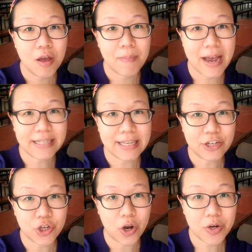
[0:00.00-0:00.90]
by
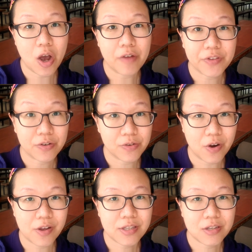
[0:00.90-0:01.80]
Saint John of the
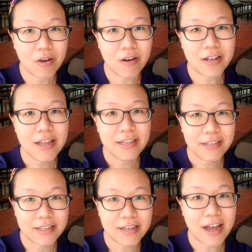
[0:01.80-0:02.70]
Cross called
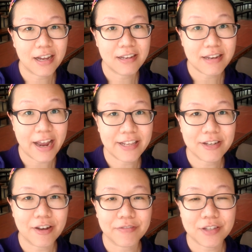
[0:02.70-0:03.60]
"The Dark
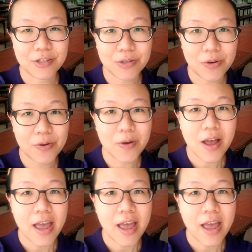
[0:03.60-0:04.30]
Night of the Soul,"